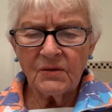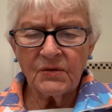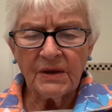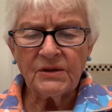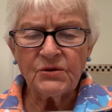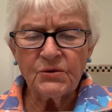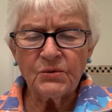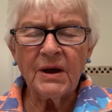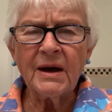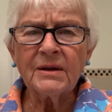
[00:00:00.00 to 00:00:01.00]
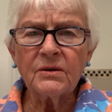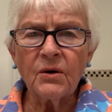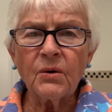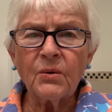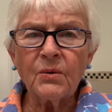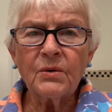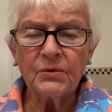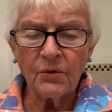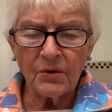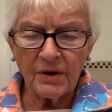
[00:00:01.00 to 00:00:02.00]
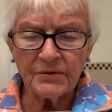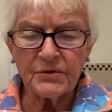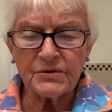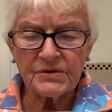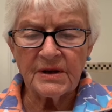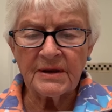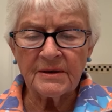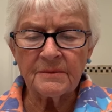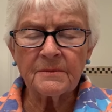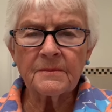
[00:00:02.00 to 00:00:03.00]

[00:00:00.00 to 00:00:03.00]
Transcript: They do not know nor understand,